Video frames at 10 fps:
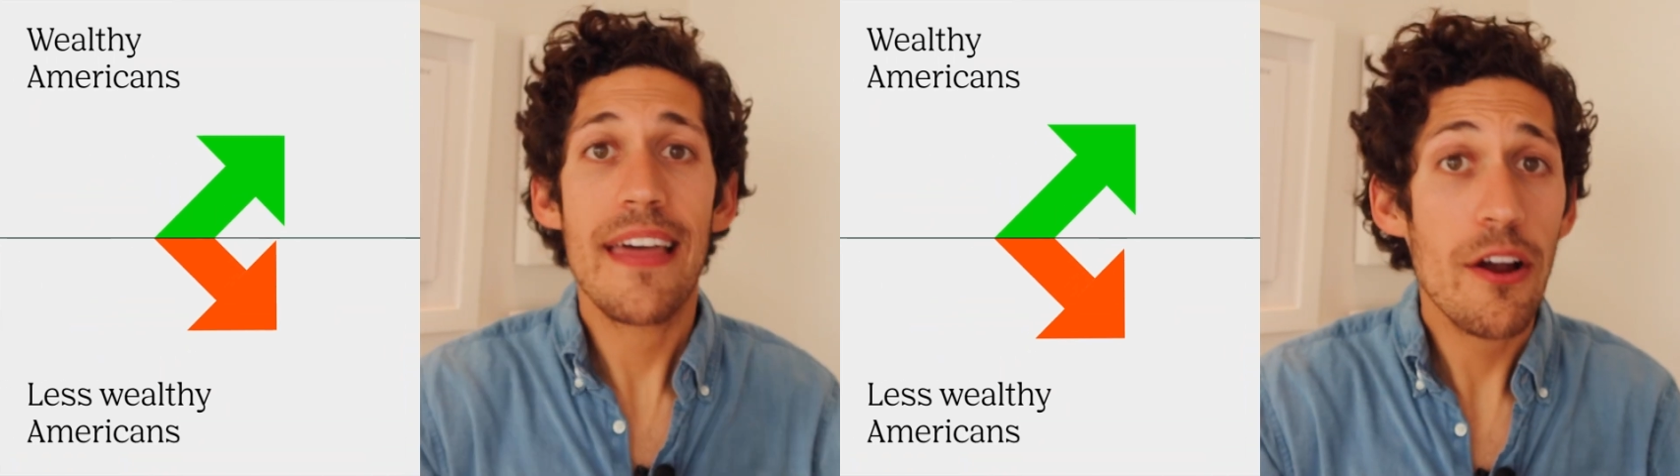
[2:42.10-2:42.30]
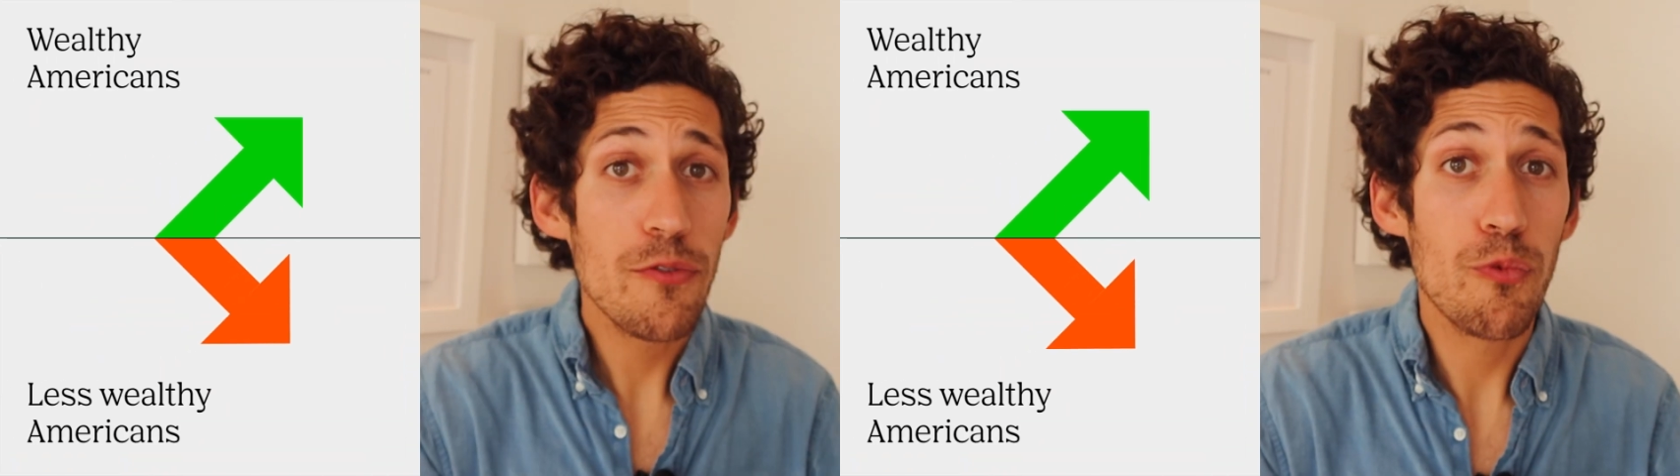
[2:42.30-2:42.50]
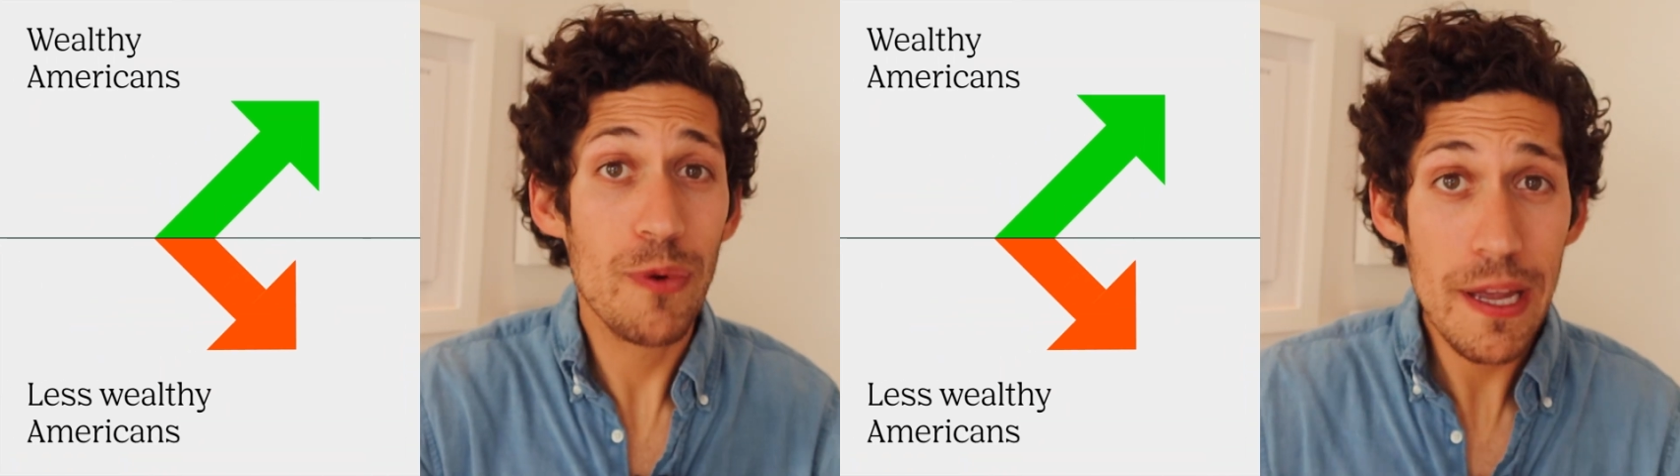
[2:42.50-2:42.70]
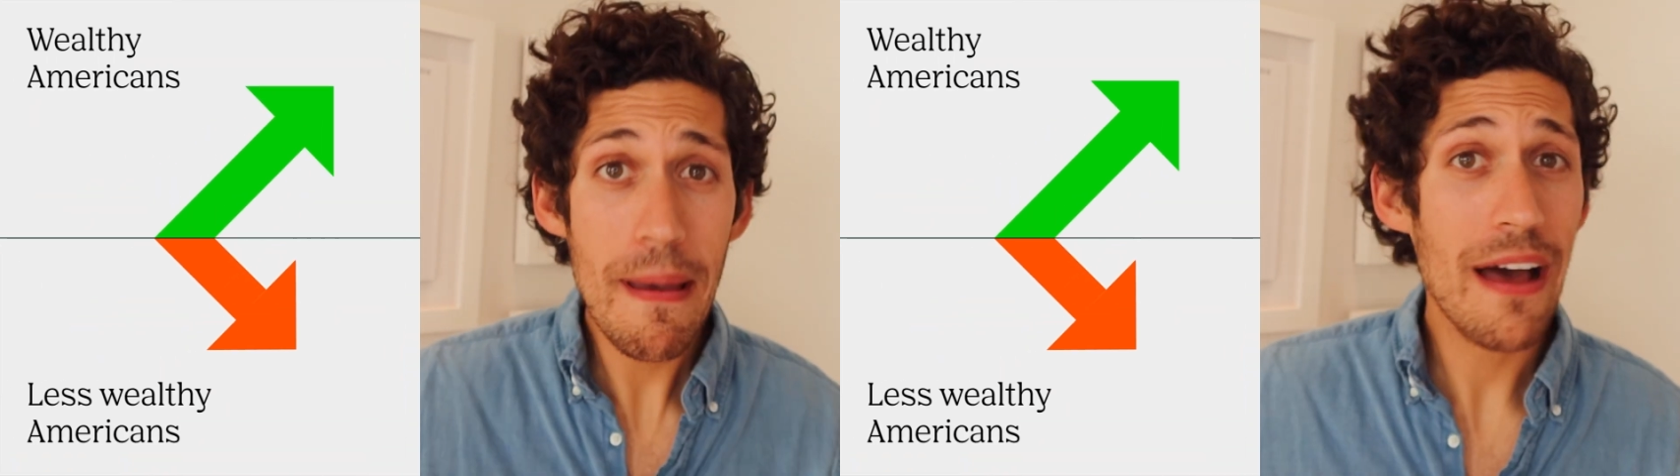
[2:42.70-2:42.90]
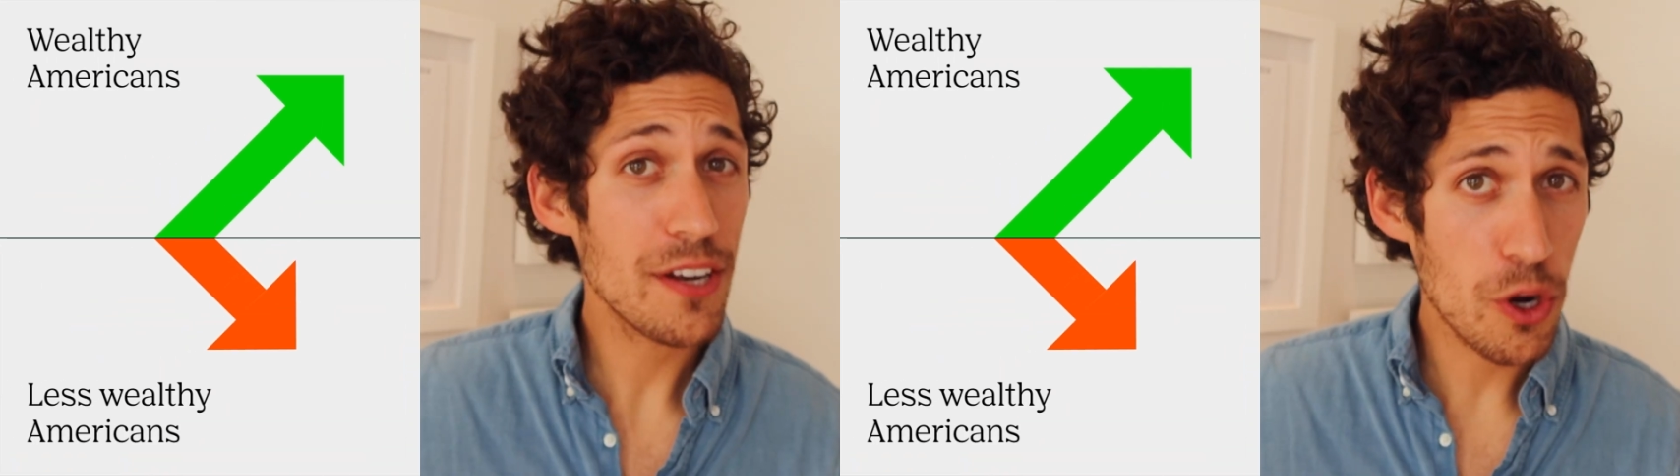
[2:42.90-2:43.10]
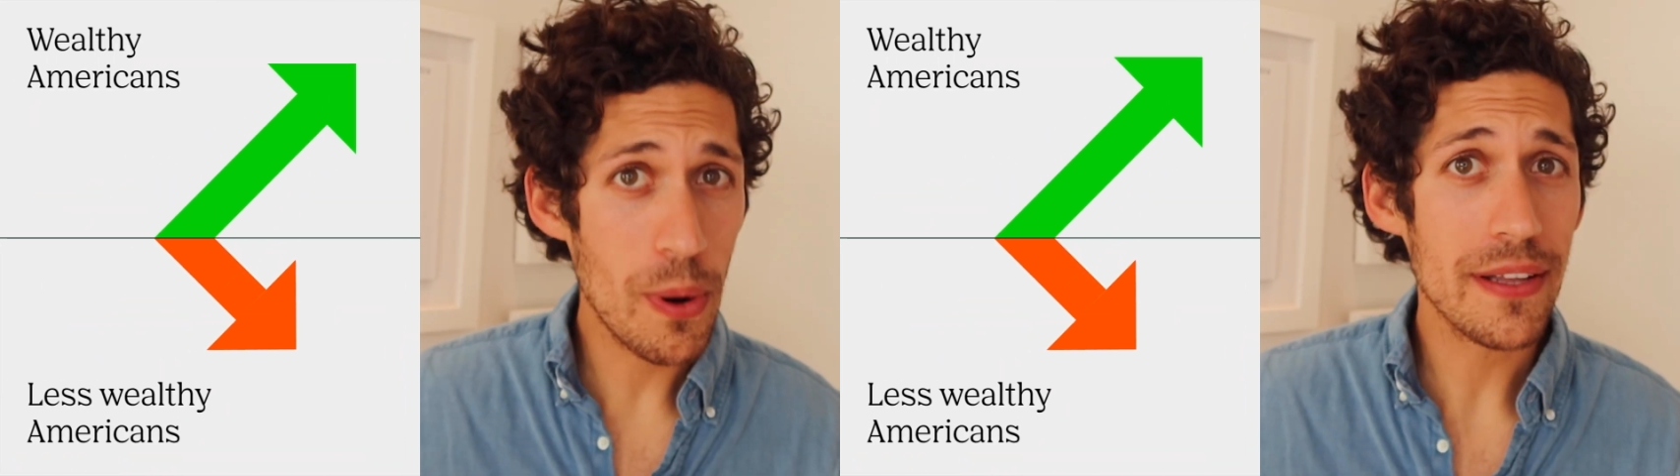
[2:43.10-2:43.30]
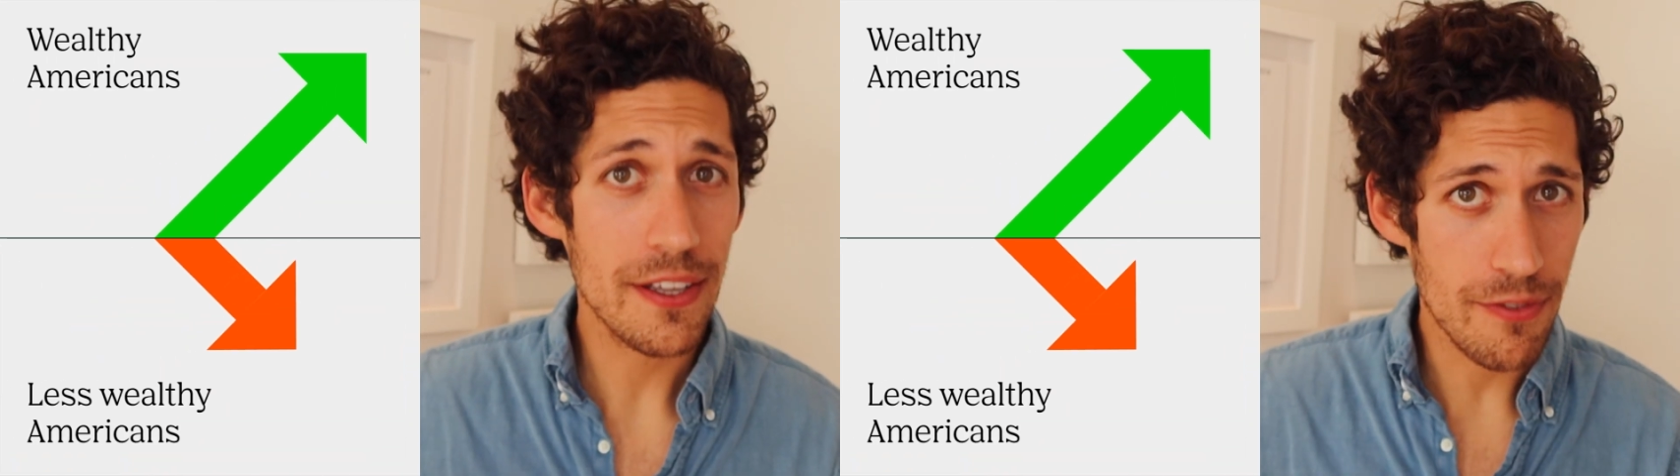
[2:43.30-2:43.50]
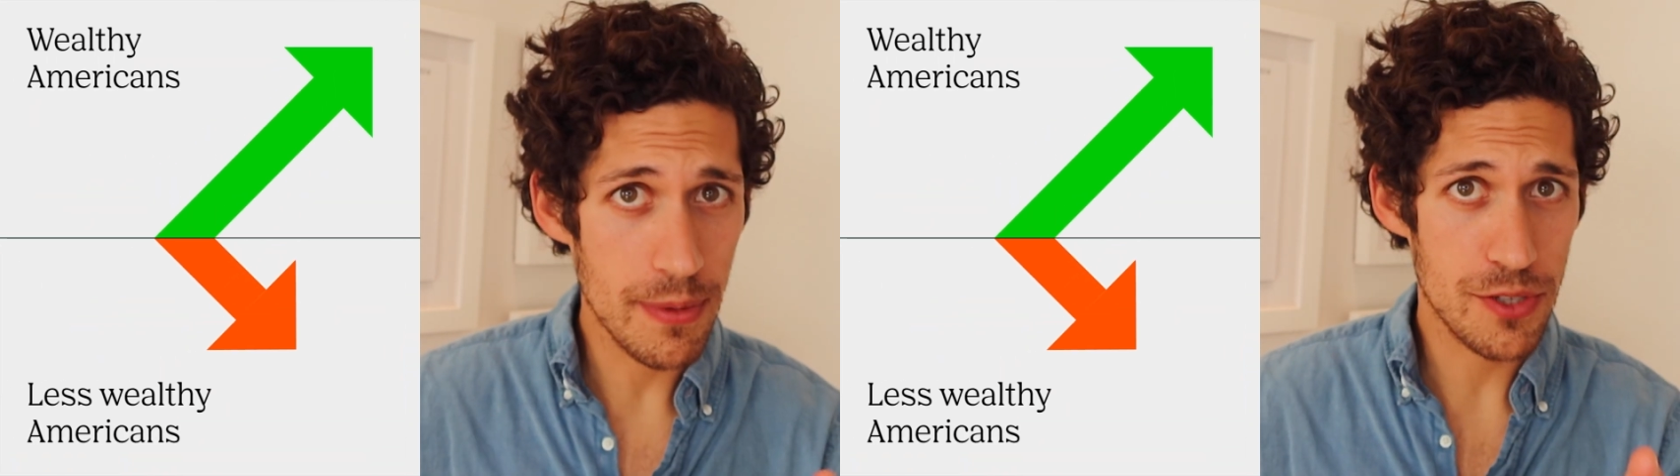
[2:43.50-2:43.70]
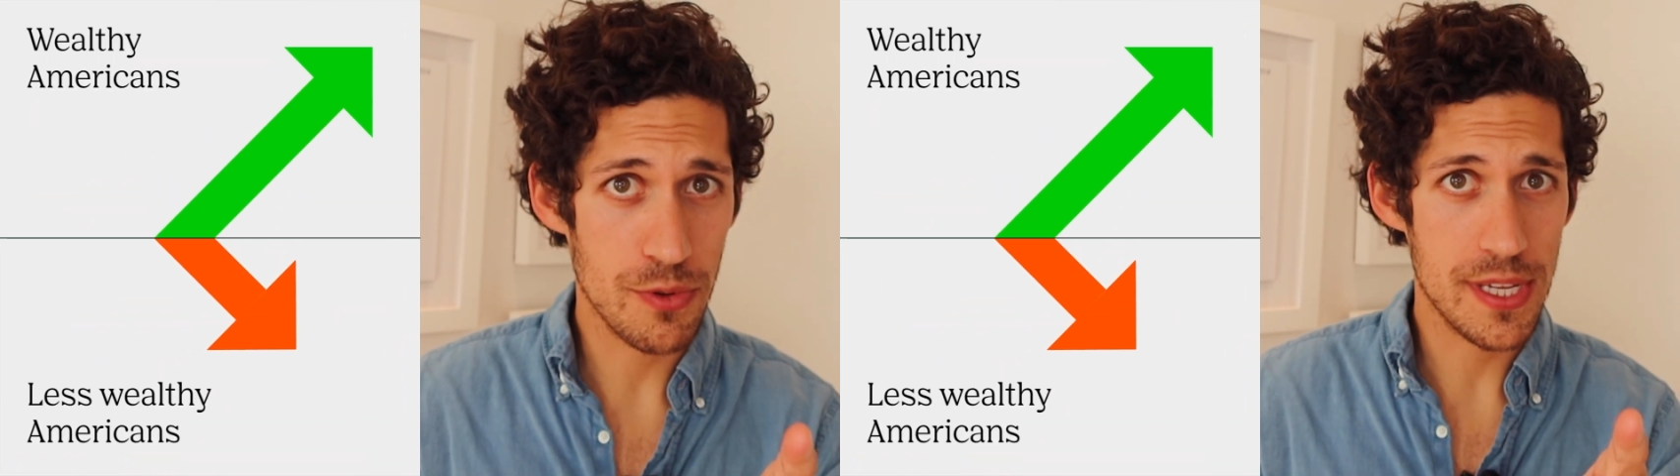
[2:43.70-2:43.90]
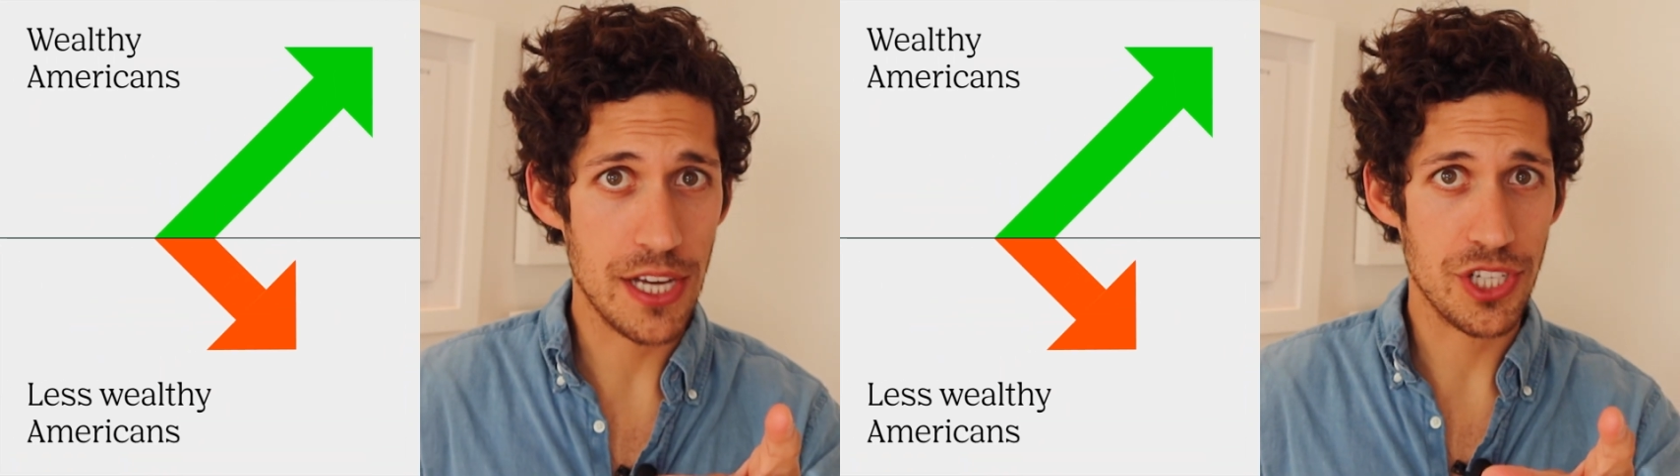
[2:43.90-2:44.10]
they're rebounding quickly from this
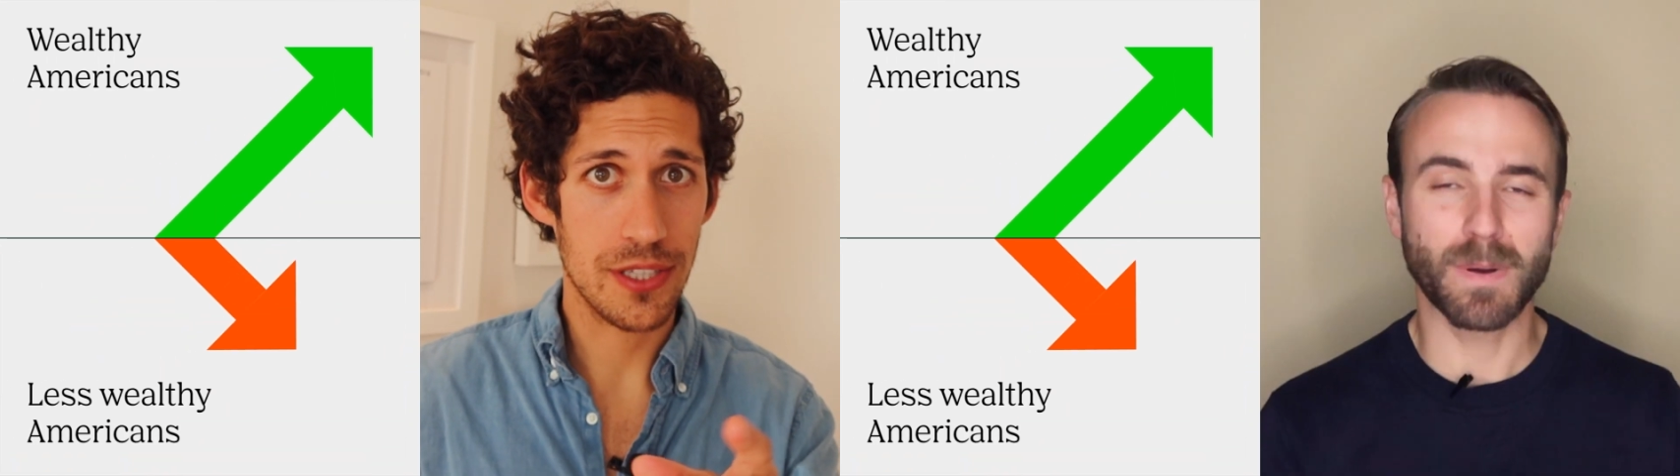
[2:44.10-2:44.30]
recession.